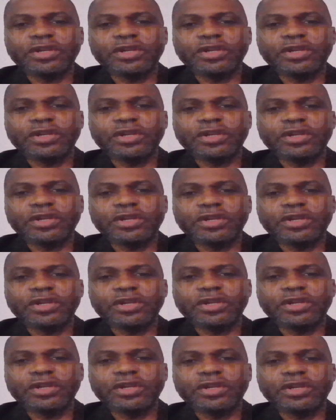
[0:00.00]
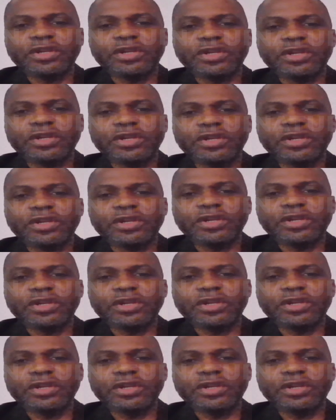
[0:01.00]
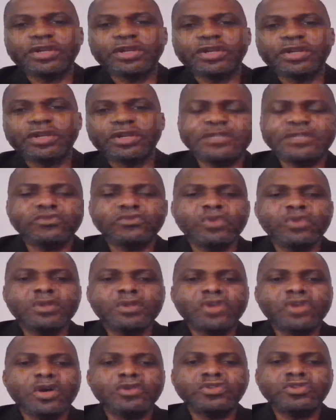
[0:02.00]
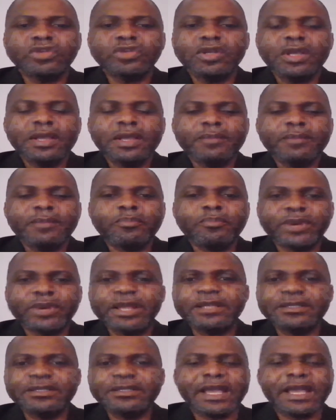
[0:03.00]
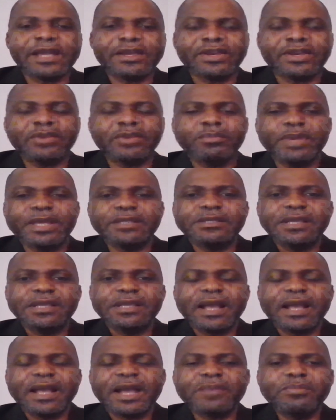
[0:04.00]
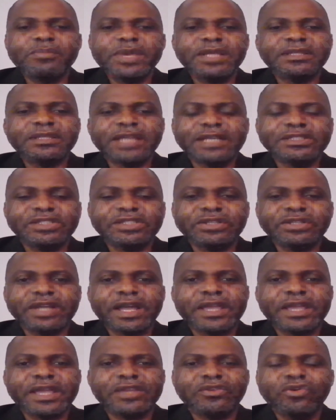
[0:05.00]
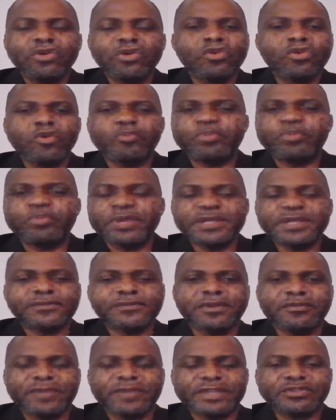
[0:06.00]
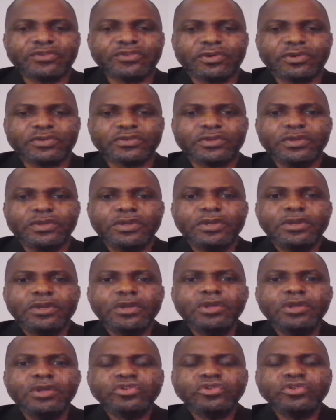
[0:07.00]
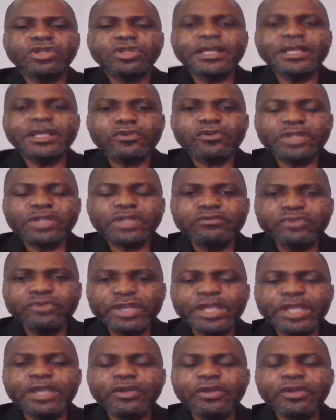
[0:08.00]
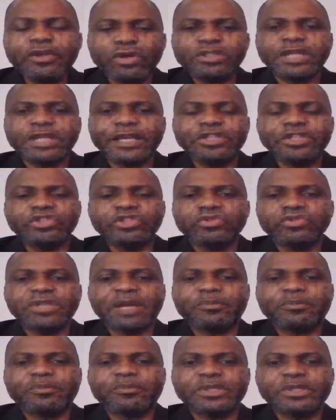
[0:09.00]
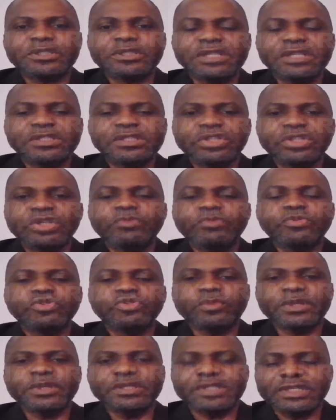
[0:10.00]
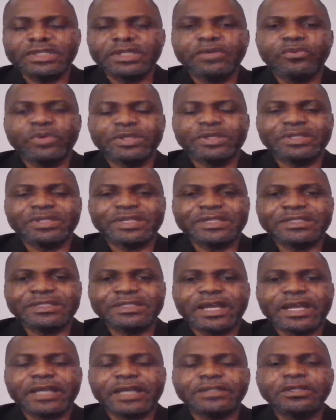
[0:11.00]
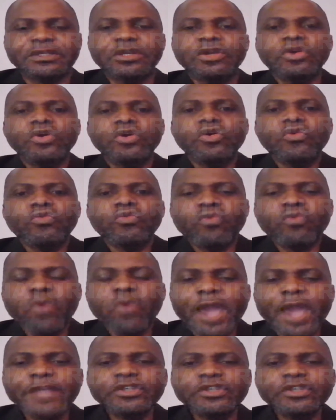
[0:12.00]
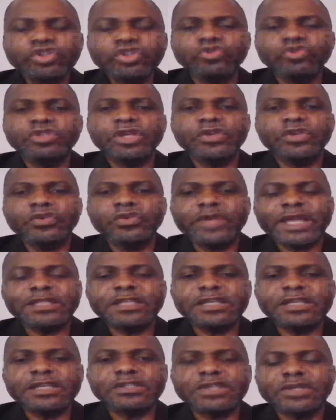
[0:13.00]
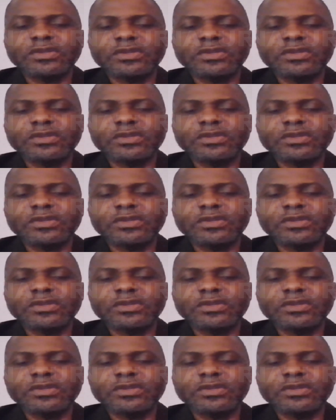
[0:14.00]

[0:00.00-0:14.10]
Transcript: to help you to produce the crude oil in the first place. This will just break the agreement and make Nigeria a no-go place for investors. So the real other issue that President Tinubu should be dealing with is that, why should the United